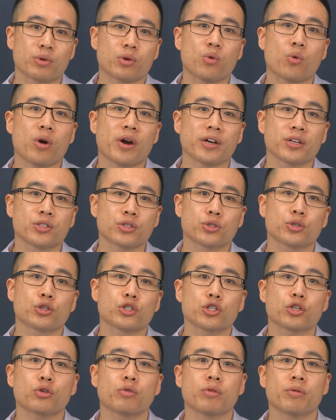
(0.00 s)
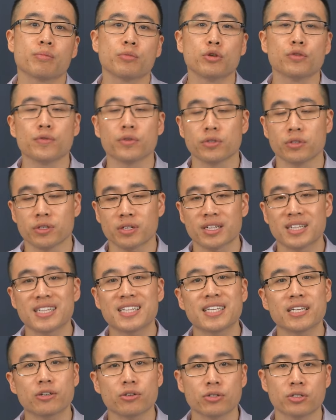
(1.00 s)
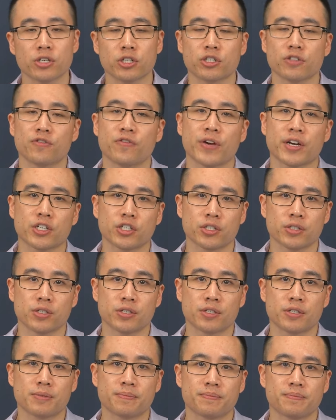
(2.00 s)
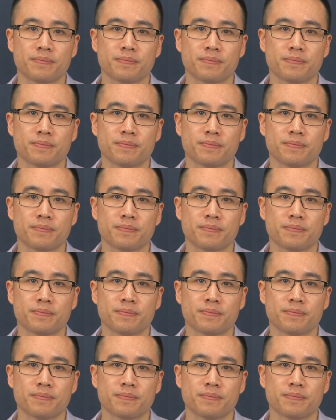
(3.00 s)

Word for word: requiring surgical removal to clear such infections.